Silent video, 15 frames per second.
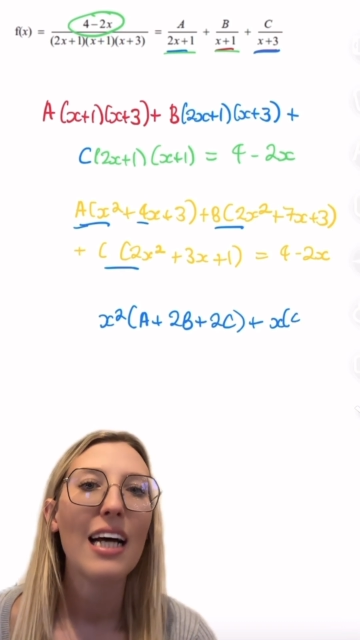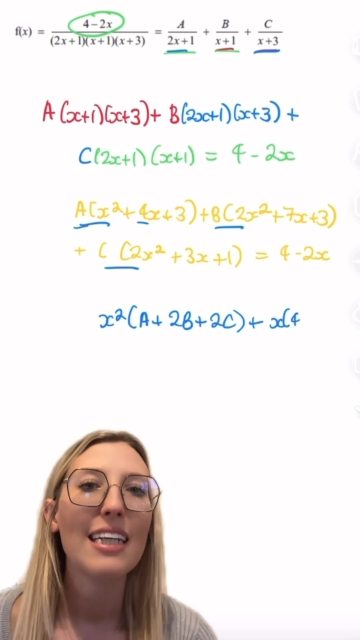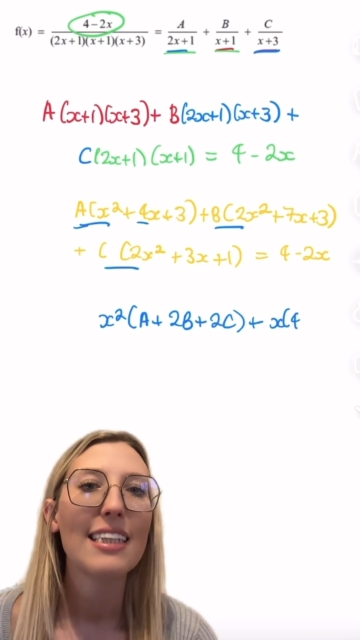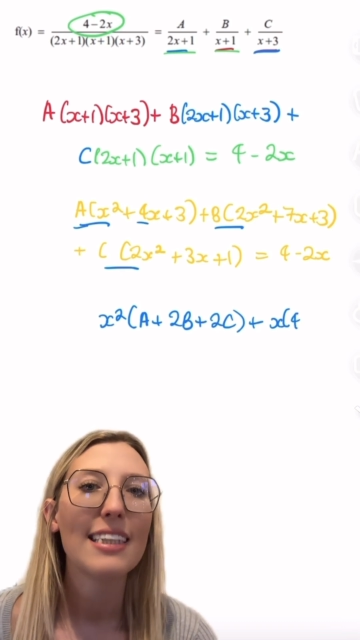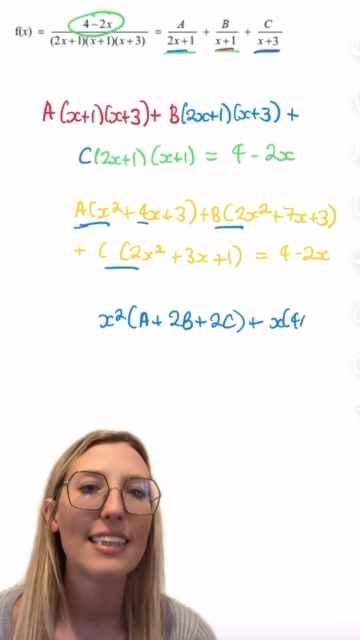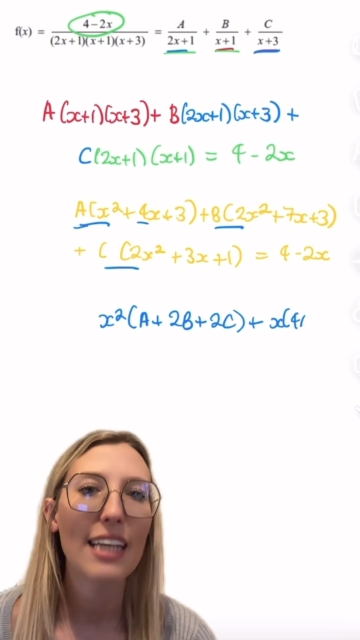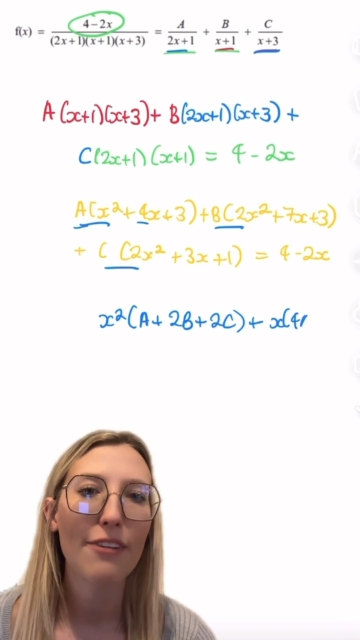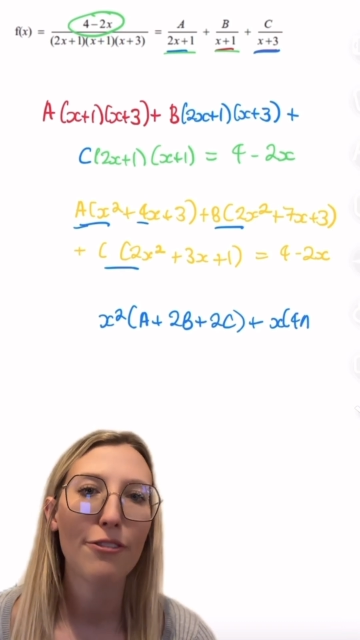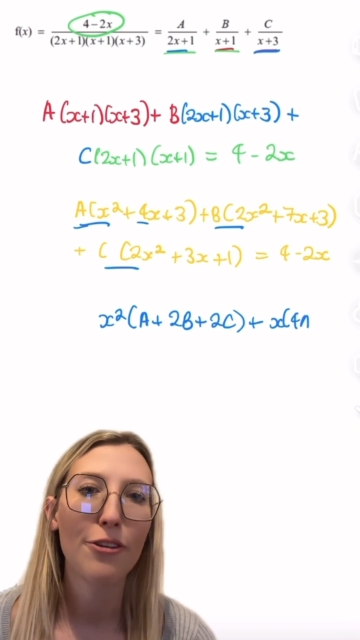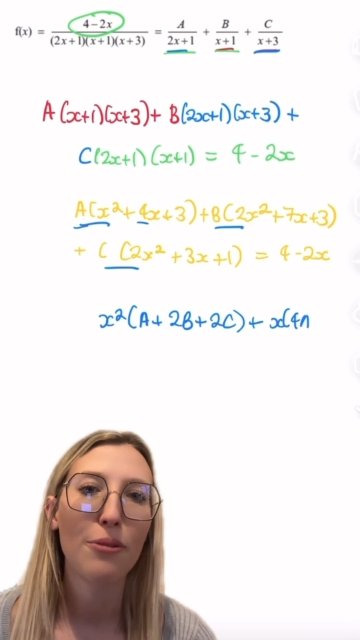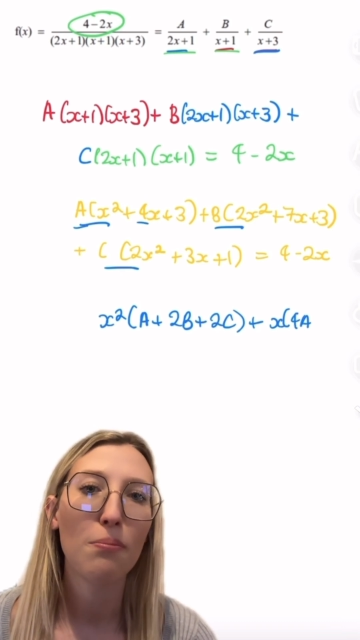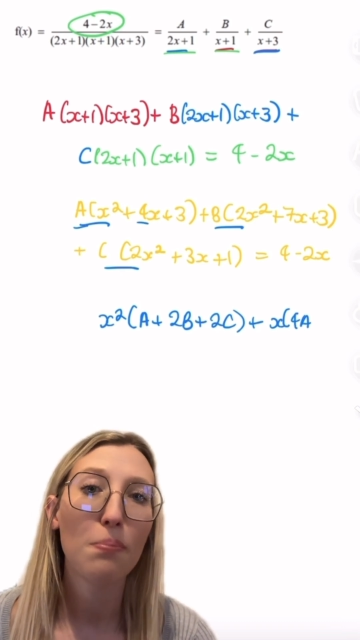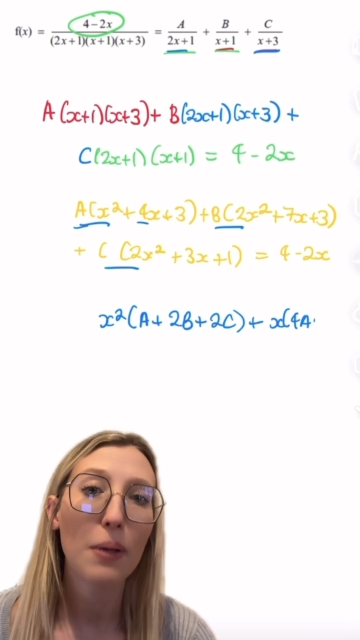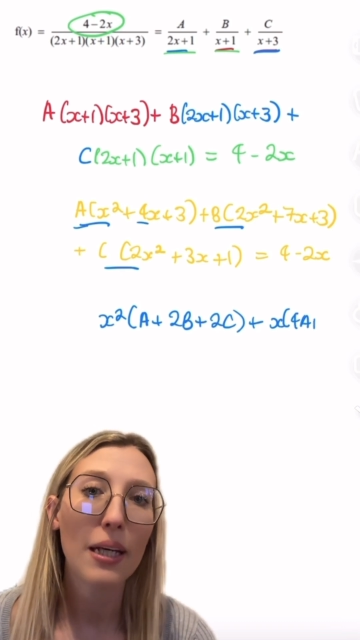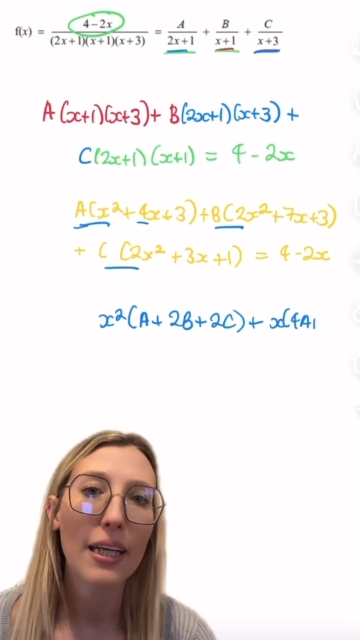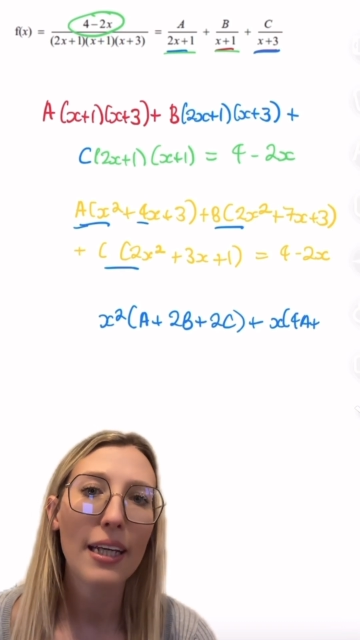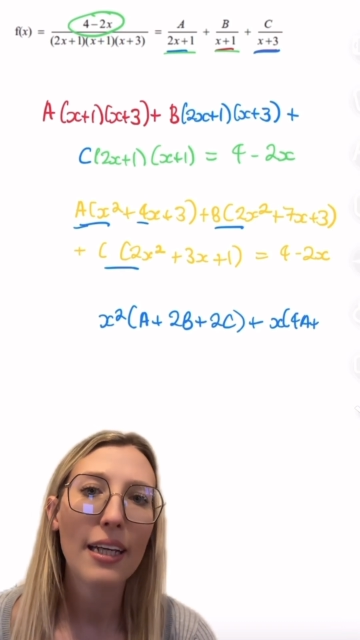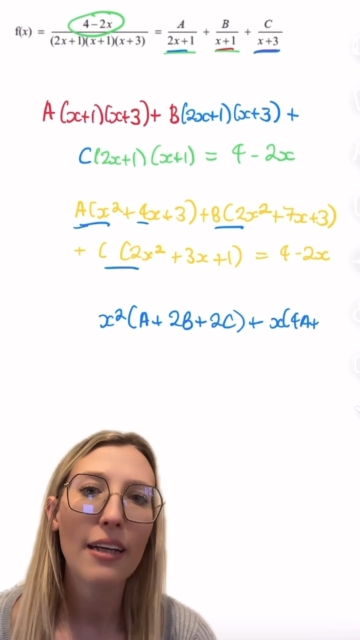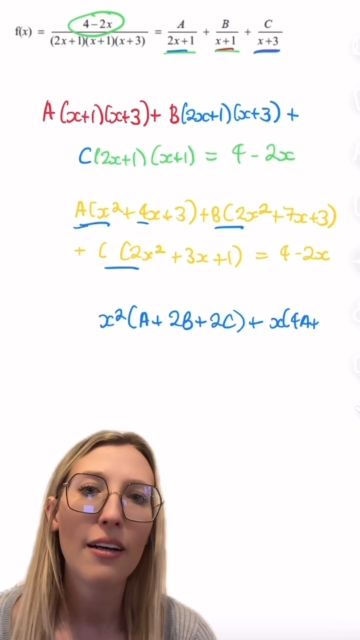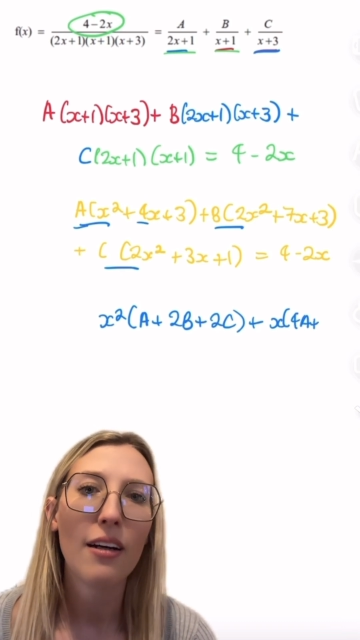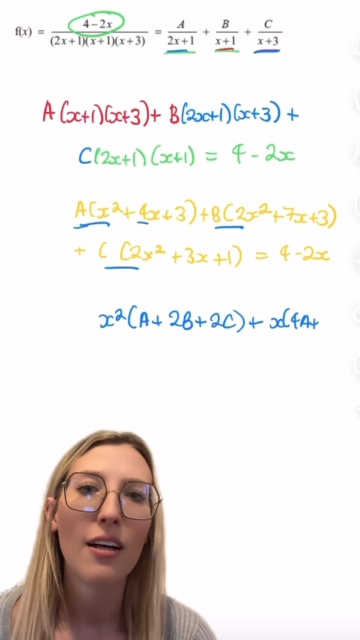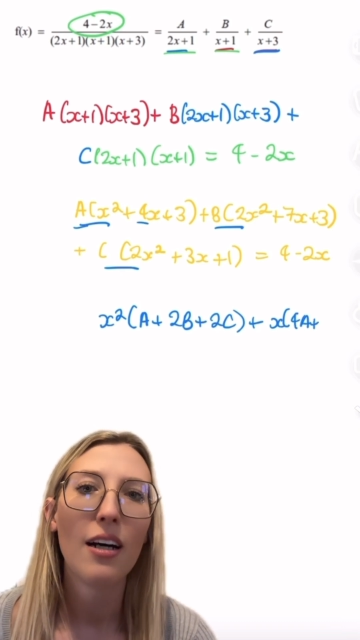7b,
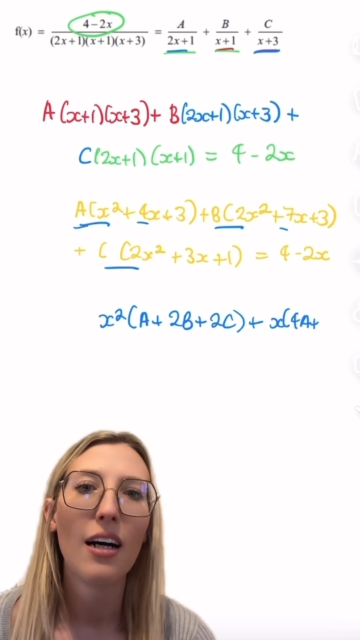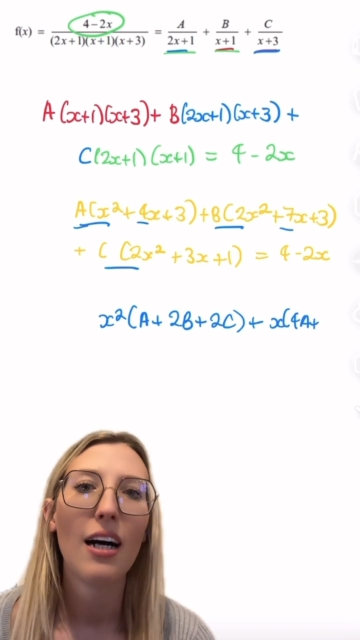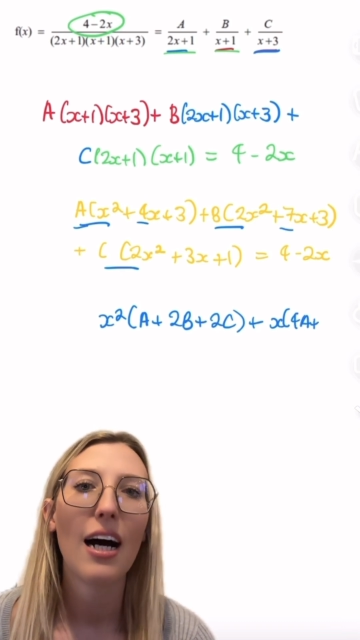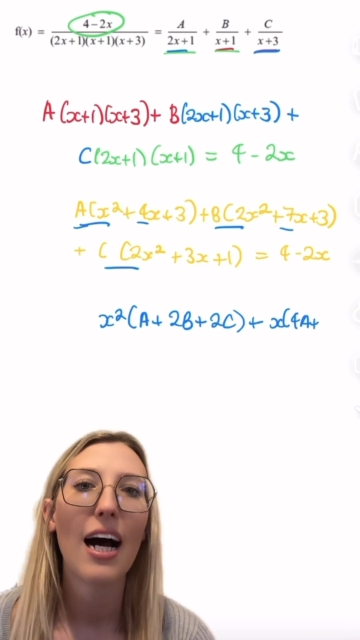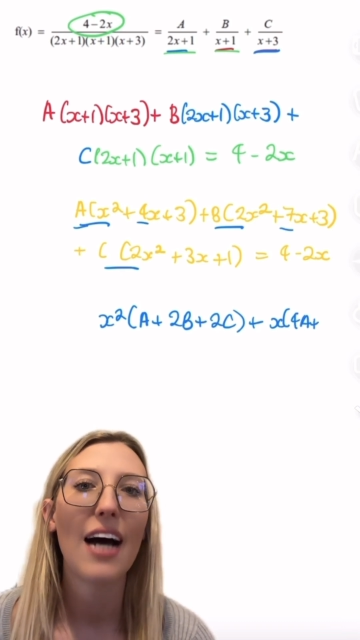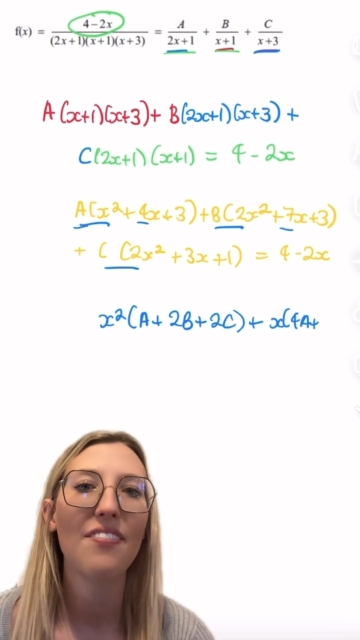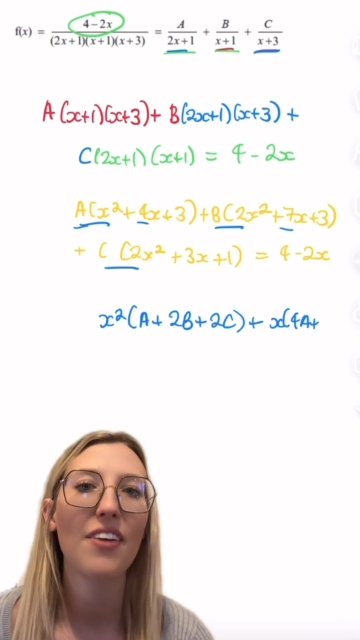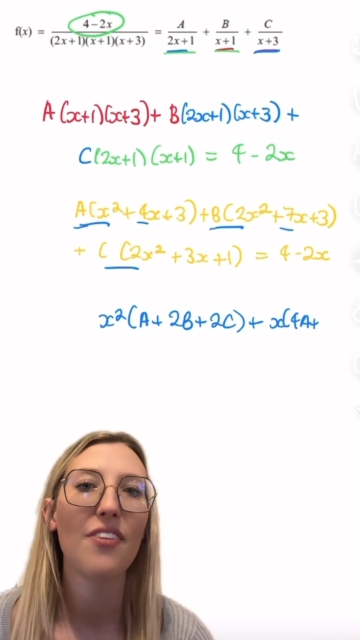and